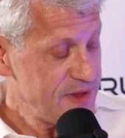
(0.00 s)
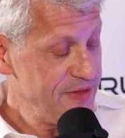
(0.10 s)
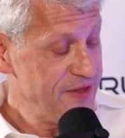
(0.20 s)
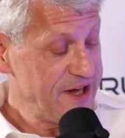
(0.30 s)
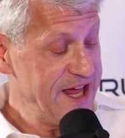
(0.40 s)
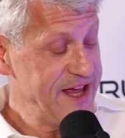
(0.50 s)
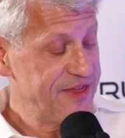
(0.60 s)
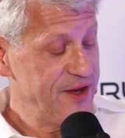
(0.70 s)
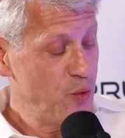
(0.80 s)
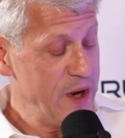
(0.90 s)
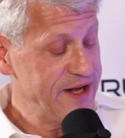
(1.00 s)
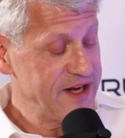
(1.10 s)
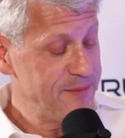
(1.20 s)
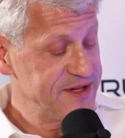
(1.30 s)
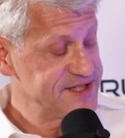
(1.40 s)
length and weight
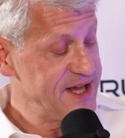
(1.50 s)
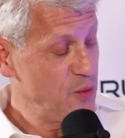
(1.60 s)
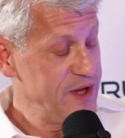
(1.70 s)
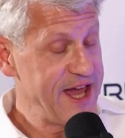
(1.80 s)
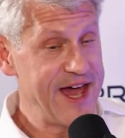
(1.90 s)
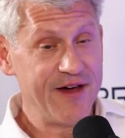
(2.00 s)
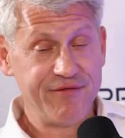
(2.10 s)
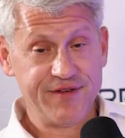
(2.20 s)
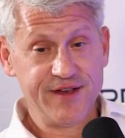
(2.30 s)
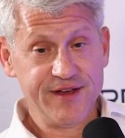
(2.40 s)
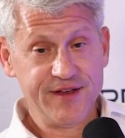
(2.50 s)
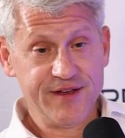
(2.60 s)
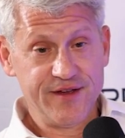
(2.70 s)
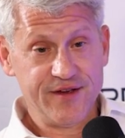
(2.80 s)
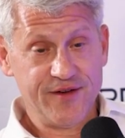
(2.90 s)
limits that we have
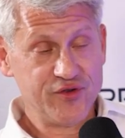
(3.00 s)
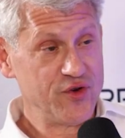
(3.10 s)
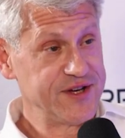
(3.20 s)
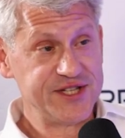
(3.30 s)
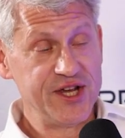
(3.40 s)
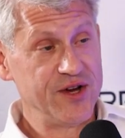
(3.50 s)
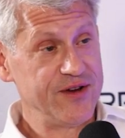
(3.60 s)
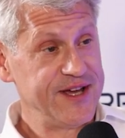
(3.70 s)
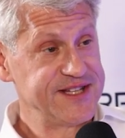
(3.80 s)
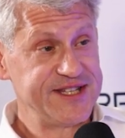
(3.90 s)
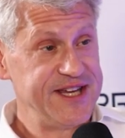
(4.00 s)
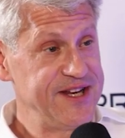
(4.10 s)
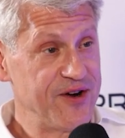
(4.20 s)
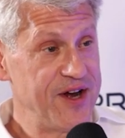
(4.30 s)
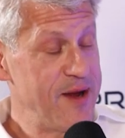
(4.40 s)
of trucks here
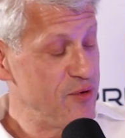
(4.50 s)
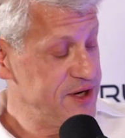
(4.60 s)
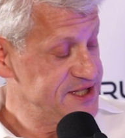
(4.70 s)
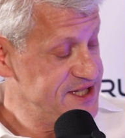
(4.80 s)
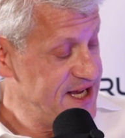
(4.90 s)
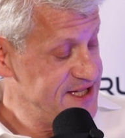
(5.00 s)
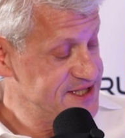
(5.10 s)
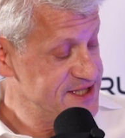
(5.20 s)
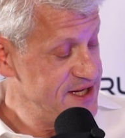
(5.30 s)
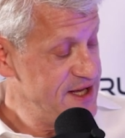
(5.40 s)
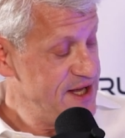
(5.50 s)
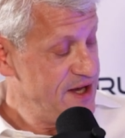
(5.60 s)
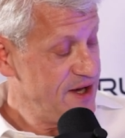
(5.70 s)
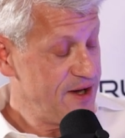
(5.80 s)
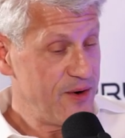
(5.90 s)
exceed our neighboring states.
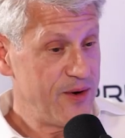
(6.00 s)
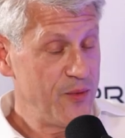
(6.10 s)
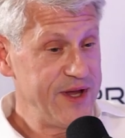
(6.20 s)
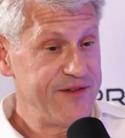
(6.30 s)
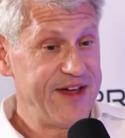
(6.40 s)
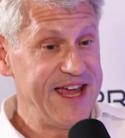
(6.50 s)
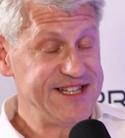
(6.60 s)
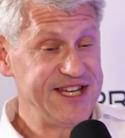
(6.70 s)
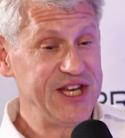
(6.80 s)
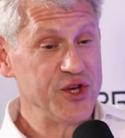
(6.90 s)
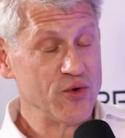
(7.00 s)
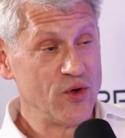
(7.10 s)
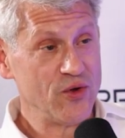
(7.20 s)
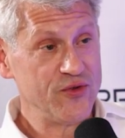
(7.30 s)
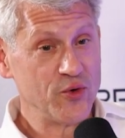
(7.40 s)
We have
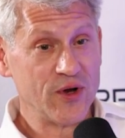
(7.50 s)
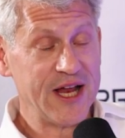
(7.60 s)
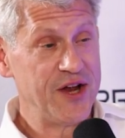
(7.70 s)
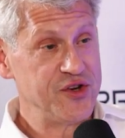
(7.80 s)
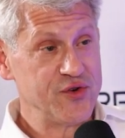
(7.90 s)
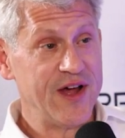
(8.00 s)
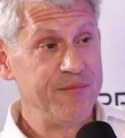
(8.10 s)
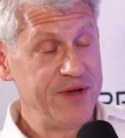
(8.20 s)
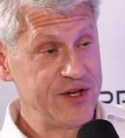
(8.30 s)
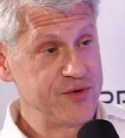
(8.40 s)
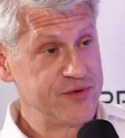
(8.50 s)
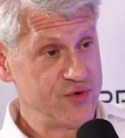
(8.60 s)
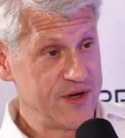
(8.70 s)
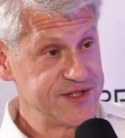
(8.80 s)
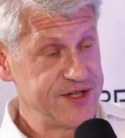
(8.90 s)
18-year-olds who are allowed to drive big
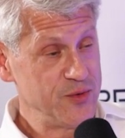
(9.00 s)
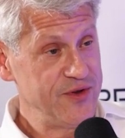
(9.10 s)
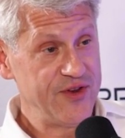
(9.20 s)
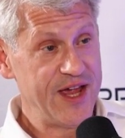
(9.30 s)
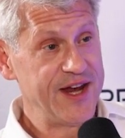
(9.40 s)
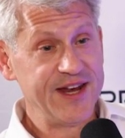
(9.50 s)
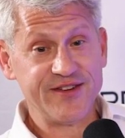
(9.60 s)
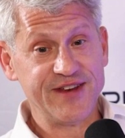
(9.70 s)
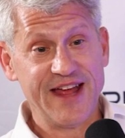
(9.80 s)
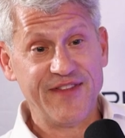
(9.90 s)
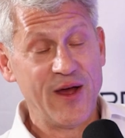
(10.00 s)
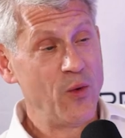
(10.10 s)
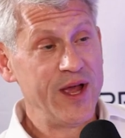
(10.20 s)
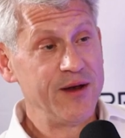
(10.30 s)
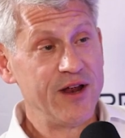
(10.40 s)
trucks in Louisiana, and it's not that
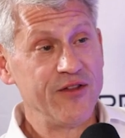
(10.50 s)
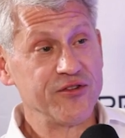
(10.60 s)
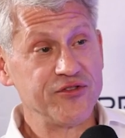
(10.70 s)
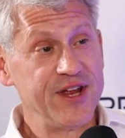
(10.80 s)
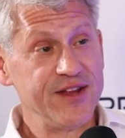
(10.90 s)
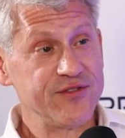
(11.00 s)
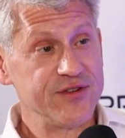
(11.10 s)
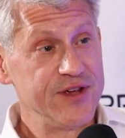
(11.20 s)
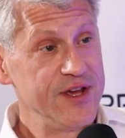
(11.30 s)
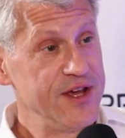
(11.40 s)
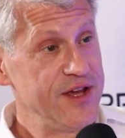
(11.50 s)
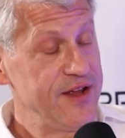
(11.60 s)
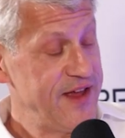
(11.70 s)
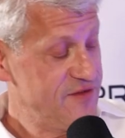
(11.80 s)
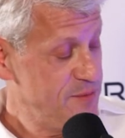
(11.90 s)
way in other states. Yeah,
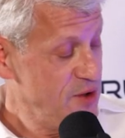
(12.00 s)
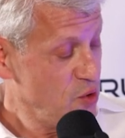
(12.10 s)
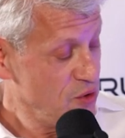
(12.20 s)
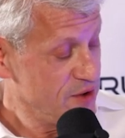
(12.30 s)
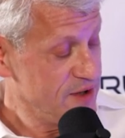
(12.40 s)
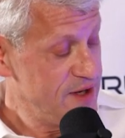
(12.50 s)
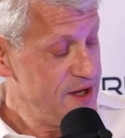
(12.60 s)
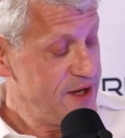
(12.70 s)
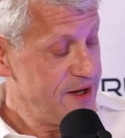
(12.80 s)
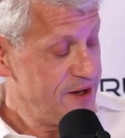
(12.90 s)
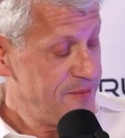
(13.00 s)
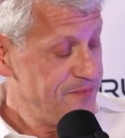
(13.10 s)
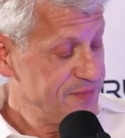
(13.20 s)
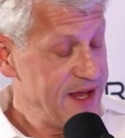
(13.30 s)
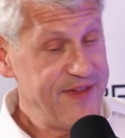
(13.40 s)
they have to be older.
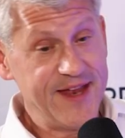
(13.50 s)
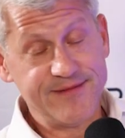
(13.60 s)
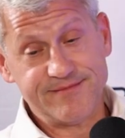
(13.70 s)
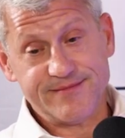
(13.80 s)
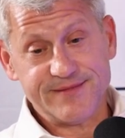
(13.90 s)
And then,